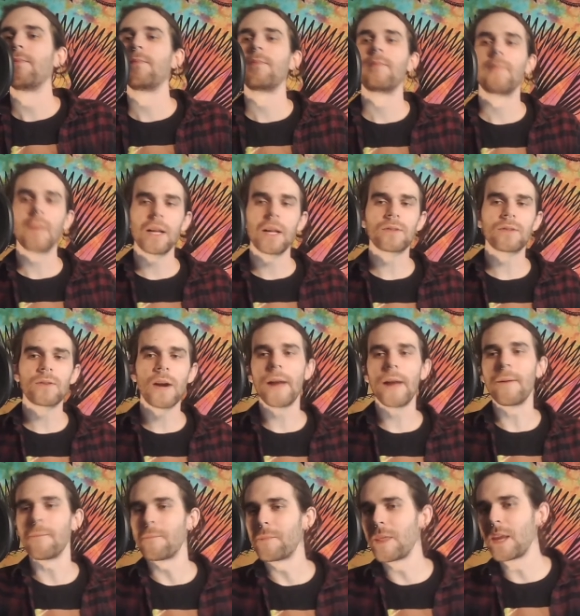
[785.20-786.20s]
That's right.
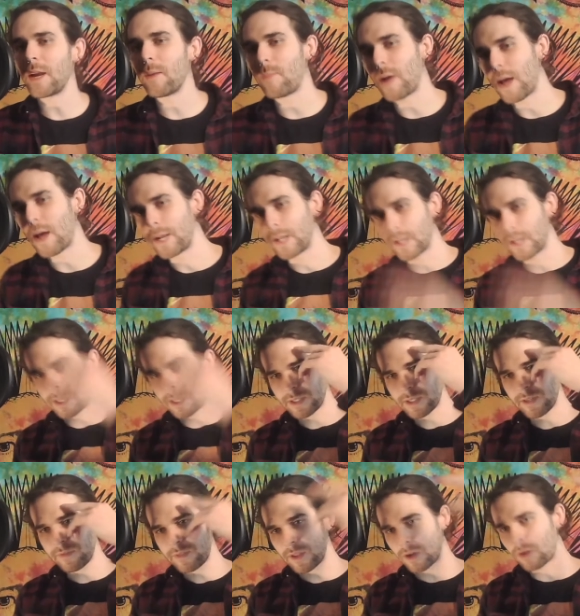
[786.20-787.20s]
Think about it. Because
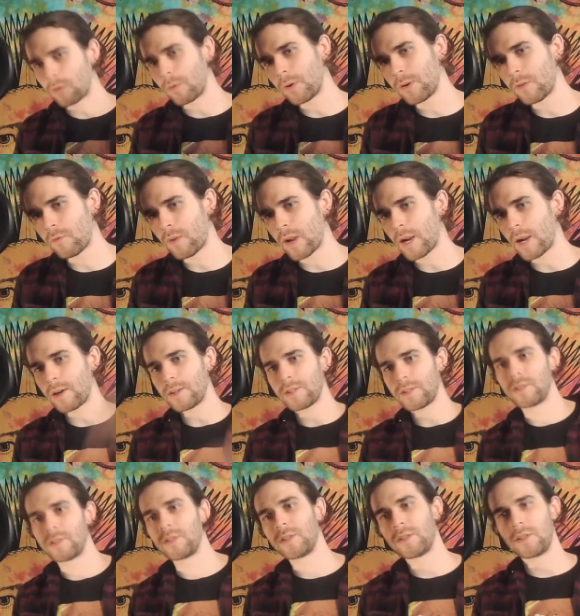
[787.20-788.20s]
if the
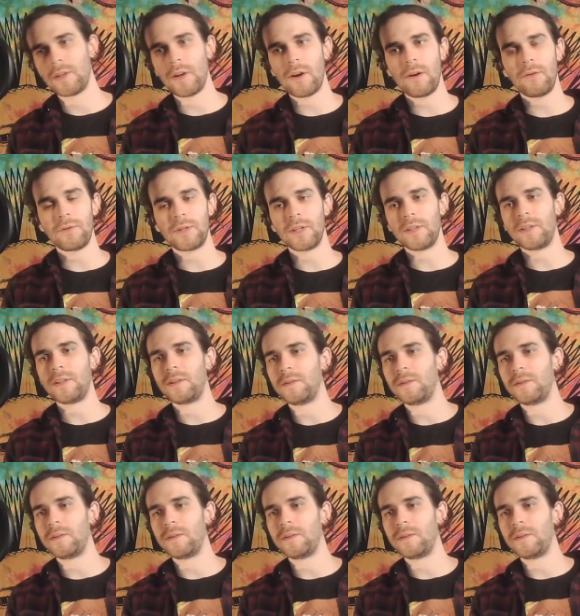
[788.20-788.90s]
coronavirus is known to